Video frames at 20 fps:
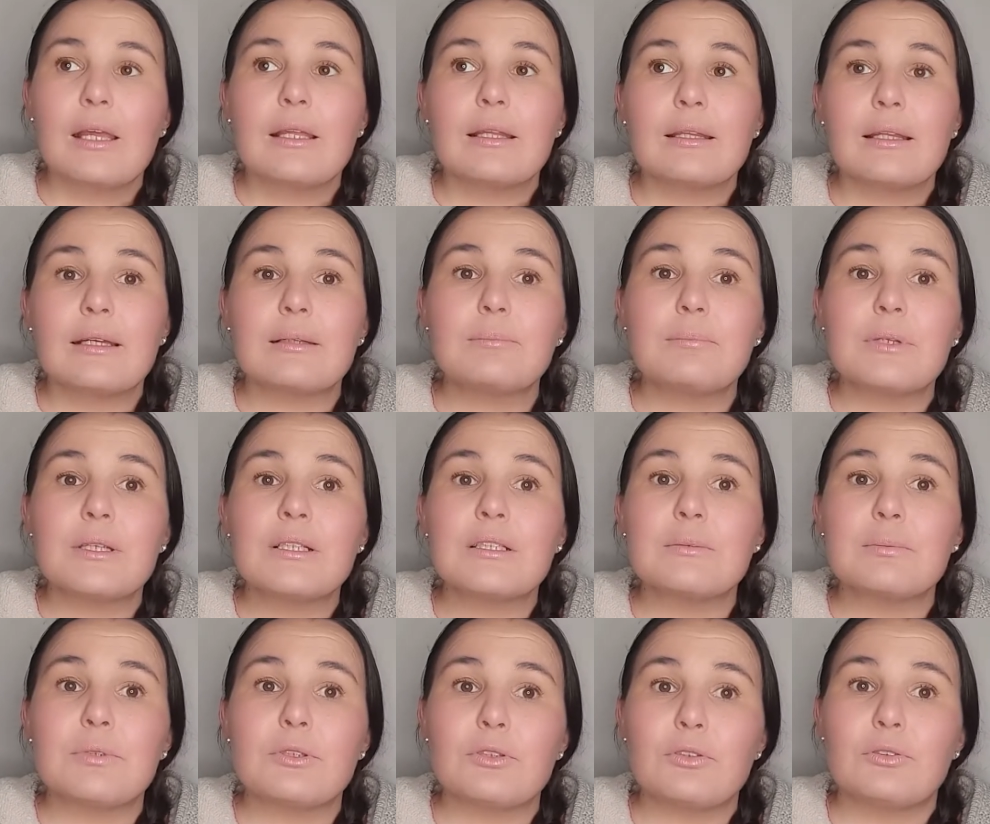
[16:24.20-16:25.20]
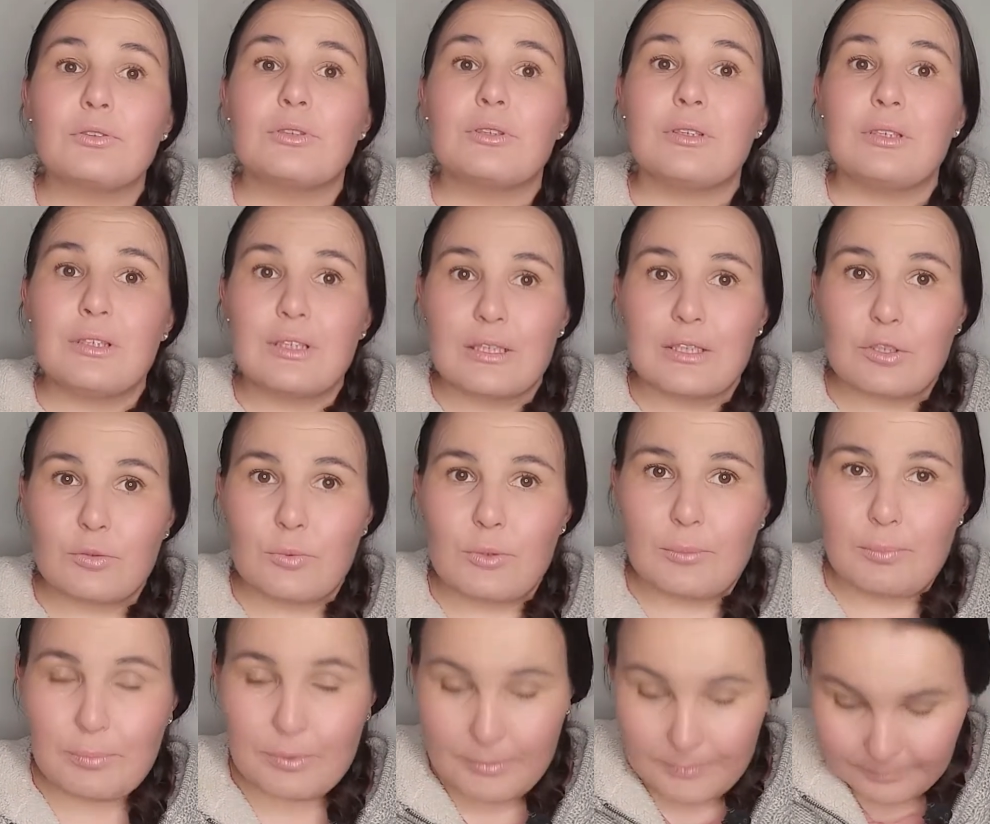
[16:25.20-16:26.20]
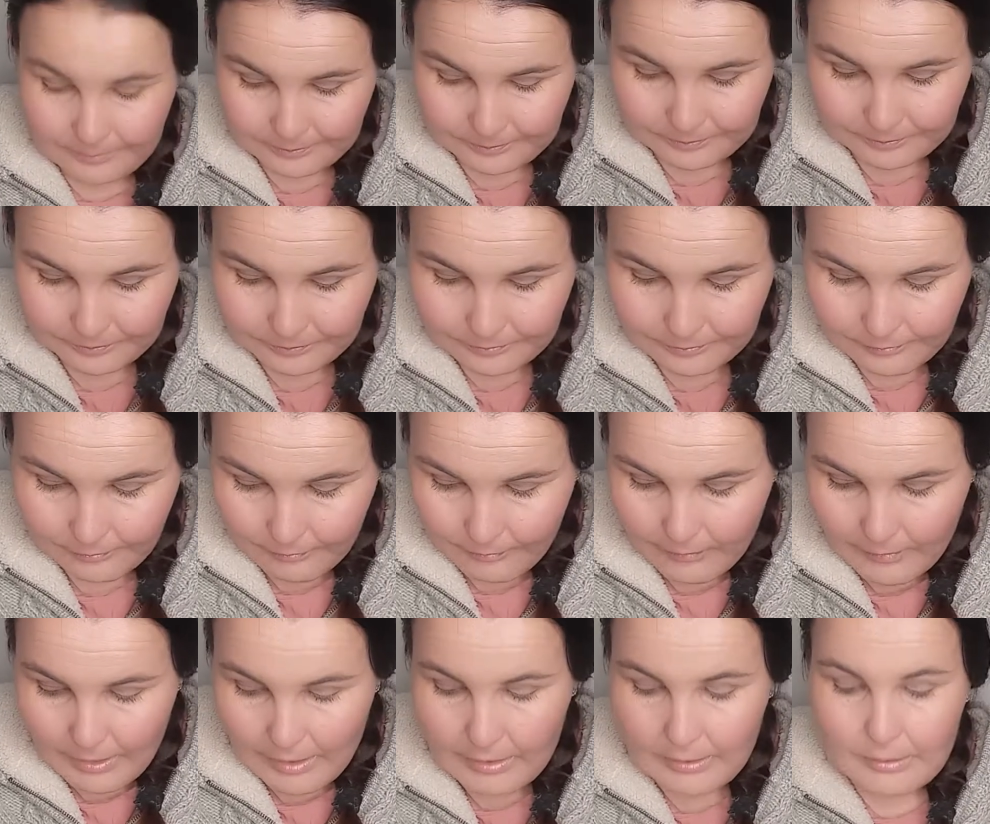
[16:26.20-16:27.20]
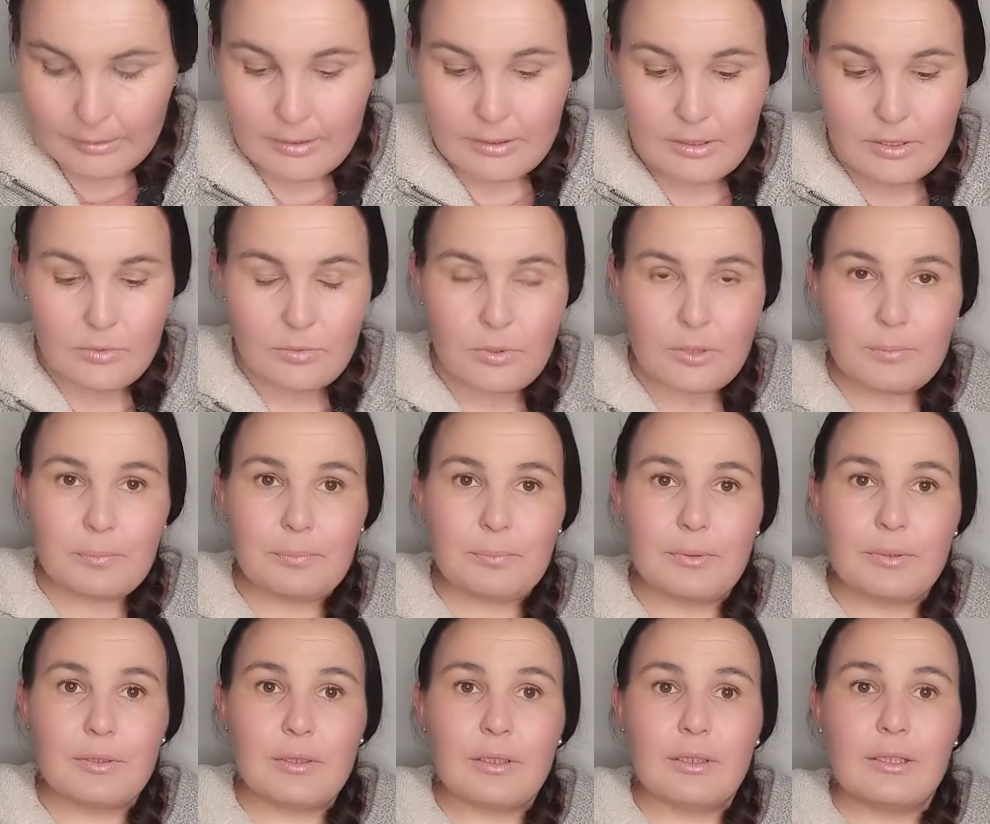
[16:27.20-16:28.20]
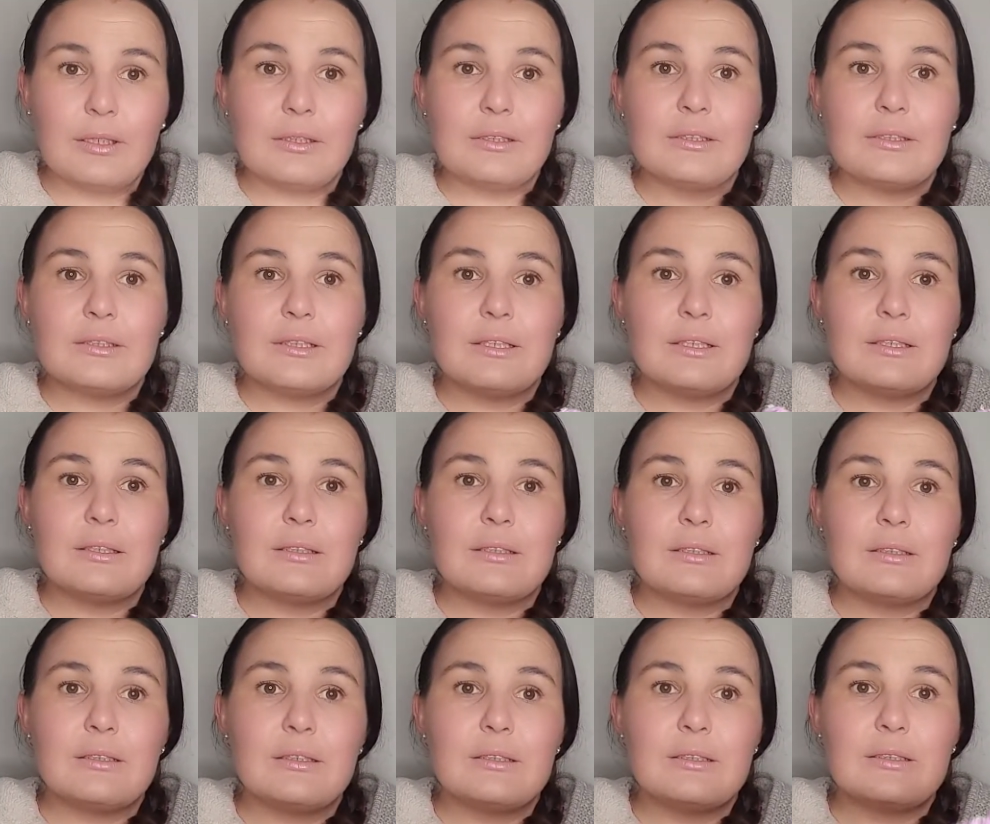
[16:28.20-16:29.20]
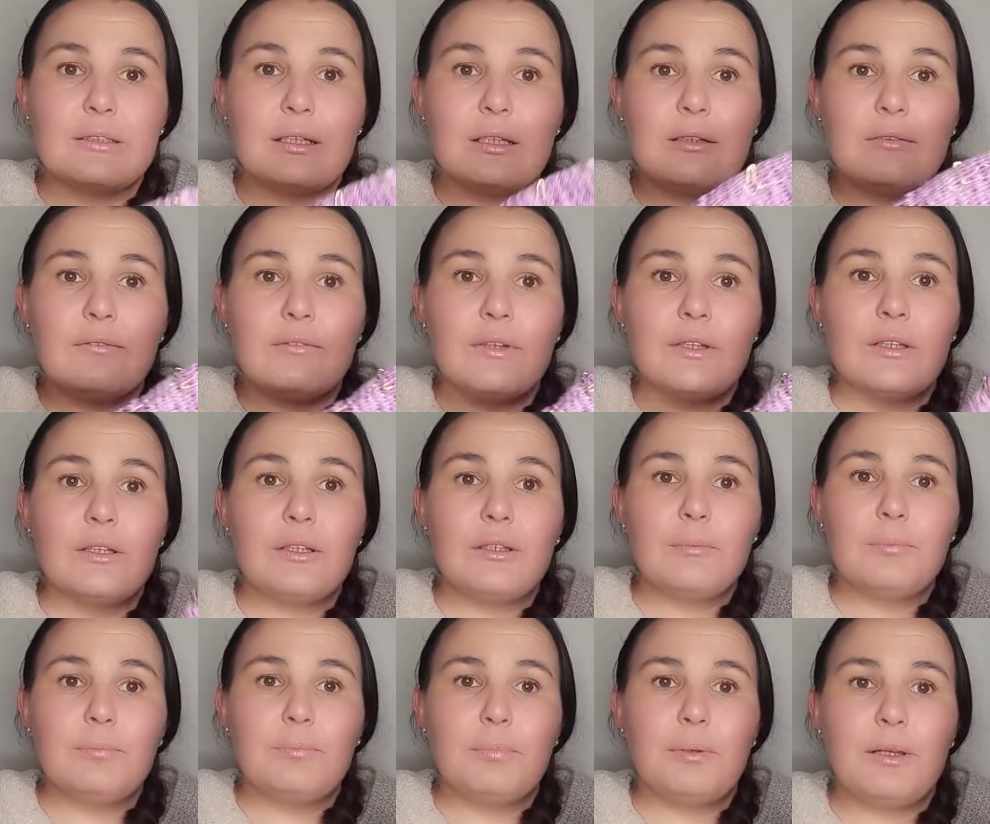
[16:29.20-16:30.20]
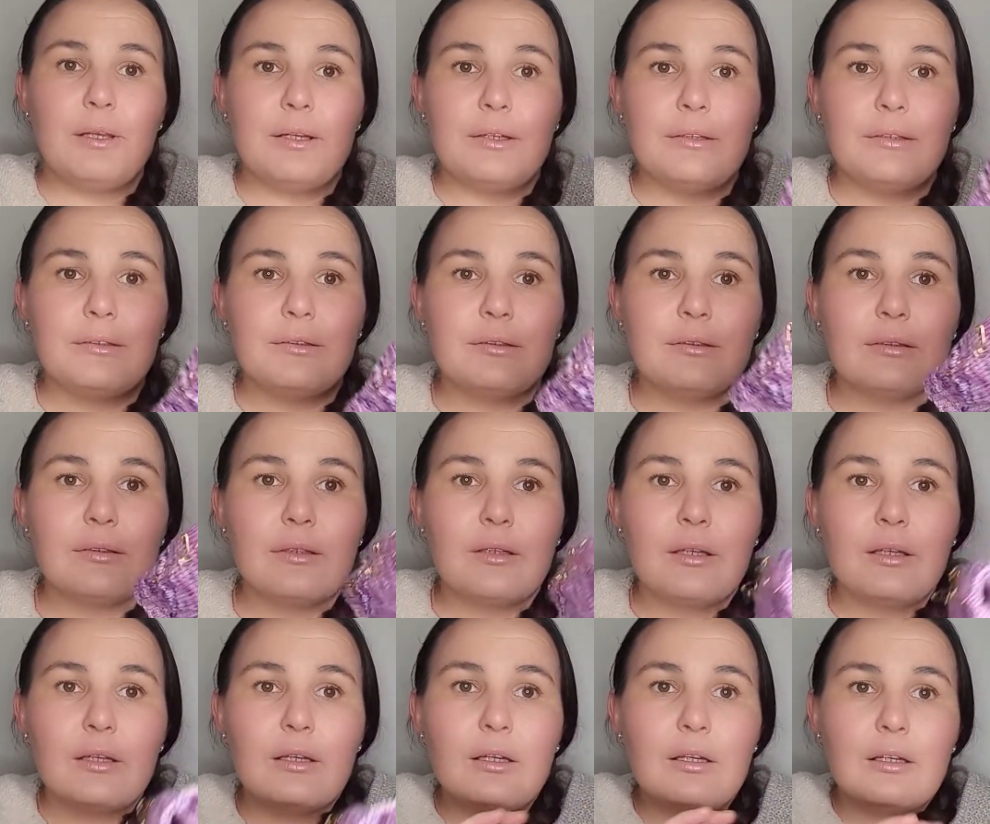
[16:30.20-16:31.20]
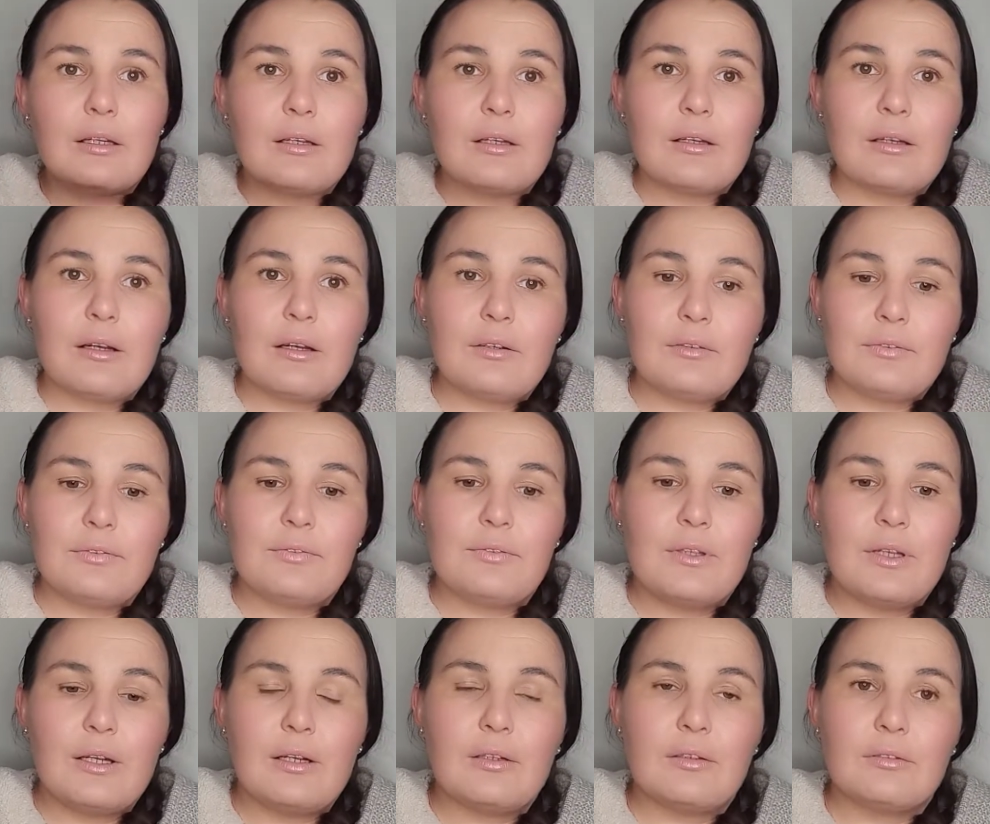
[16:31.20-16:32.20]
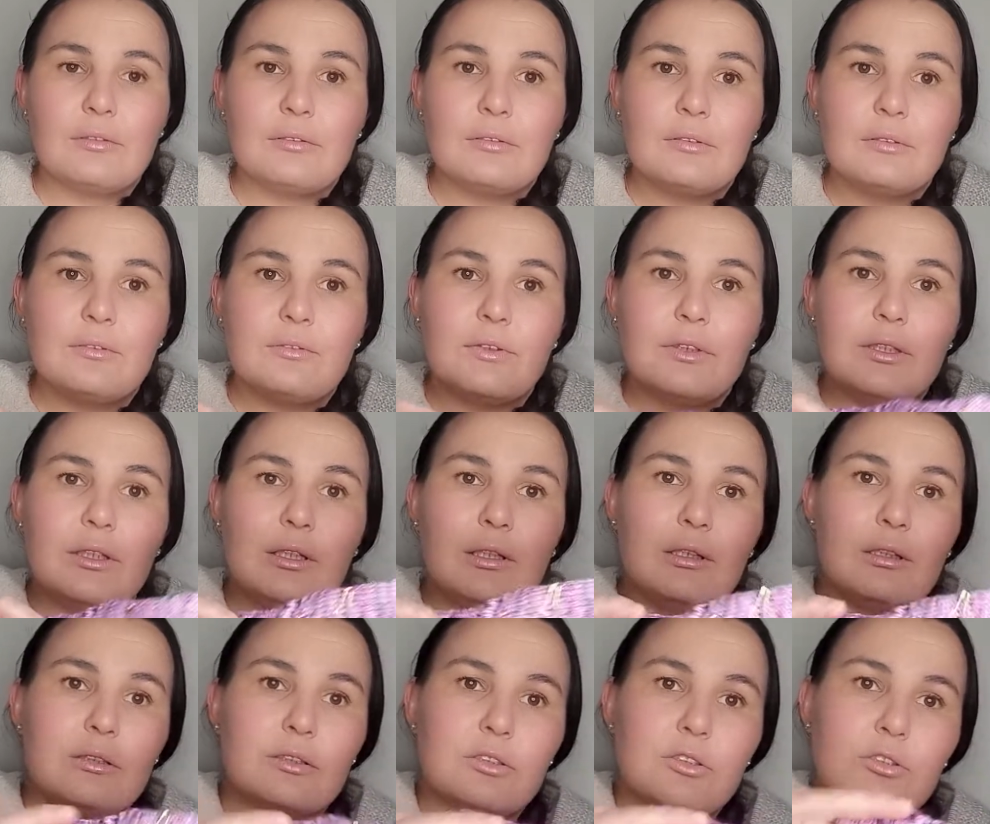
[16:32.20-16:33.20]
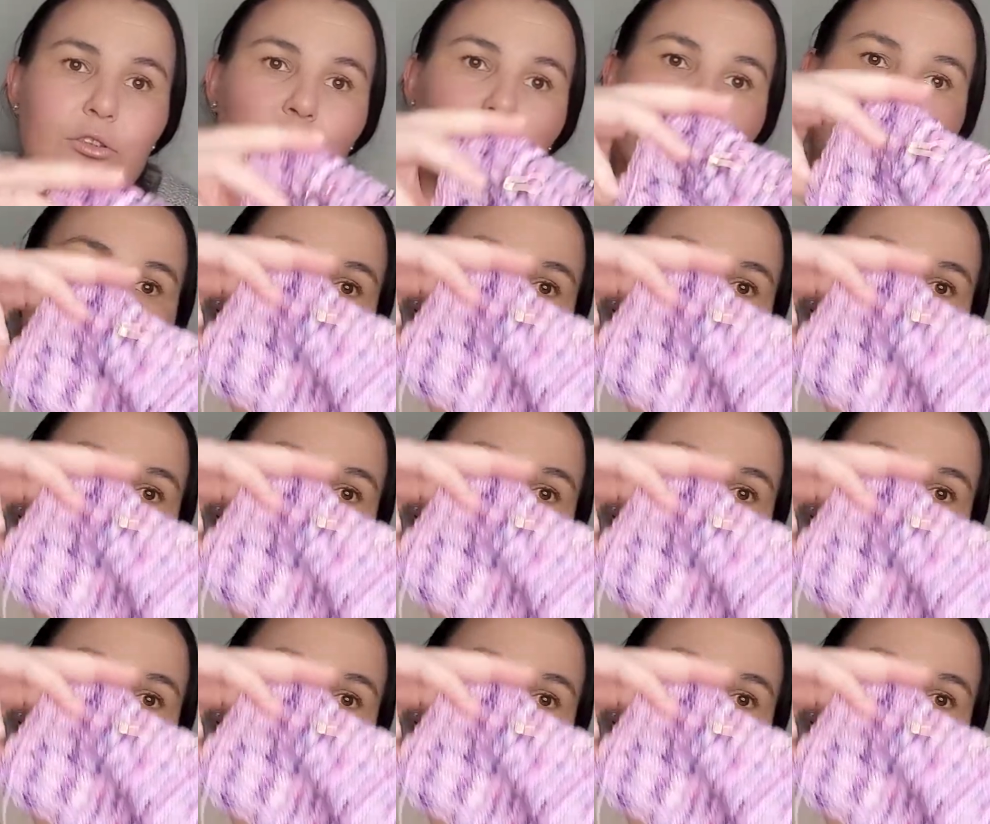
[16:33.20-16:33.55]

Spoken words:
that brings me to this whip. This whip, like I said, is a very plain cuff down vanilla sock